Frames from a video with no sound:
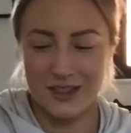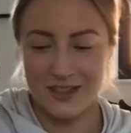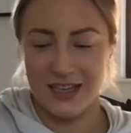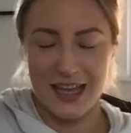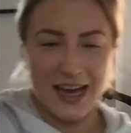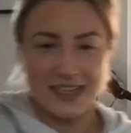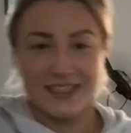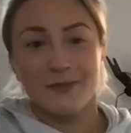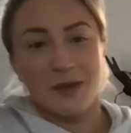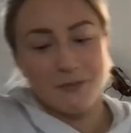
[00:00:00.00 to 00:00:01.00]
It has
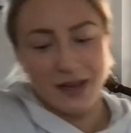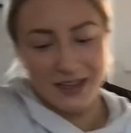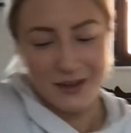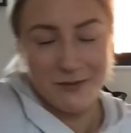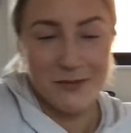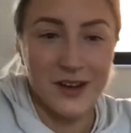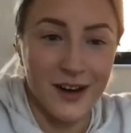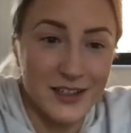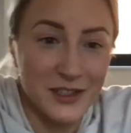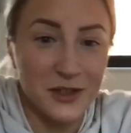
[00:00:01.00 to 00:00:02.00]
to be Beckham, but
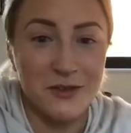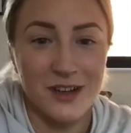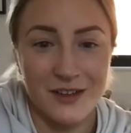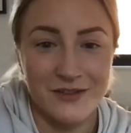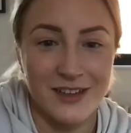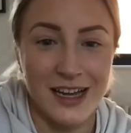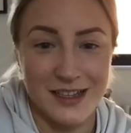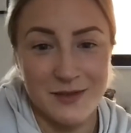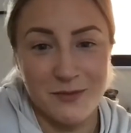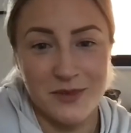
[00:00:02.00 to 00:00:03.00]
I do love
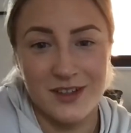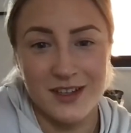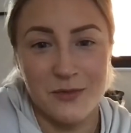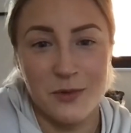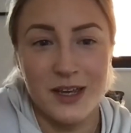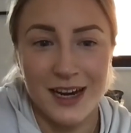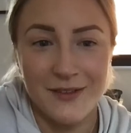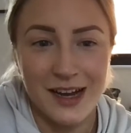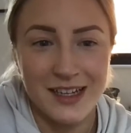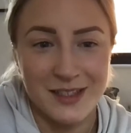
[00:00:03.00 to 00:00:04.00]
Attenborough. If we can
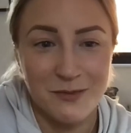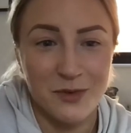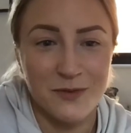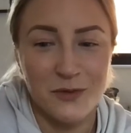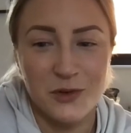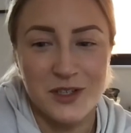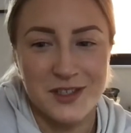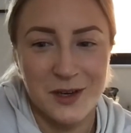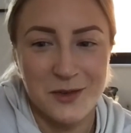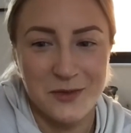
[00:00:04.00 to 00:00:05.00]
have Attenborough
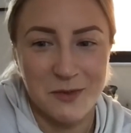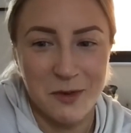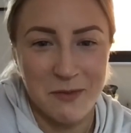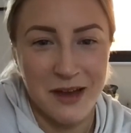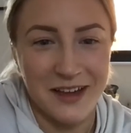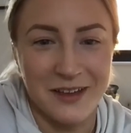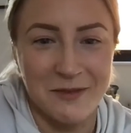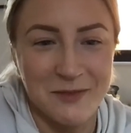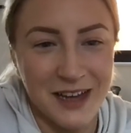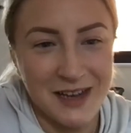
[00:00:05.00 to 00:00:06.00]
voiceover, but
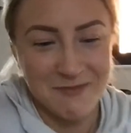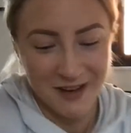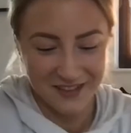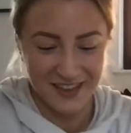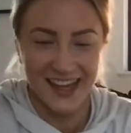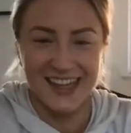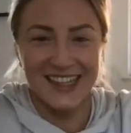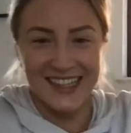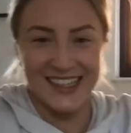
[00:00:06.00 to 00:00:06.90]
Beckham, how about that?